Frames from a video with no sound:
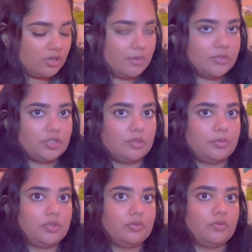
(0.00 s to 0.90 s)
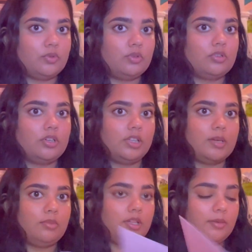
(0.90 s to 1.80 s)
I'm just going to put into a folder,
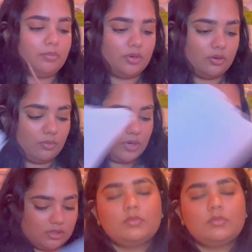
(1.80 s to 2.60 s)
label it, and put it away.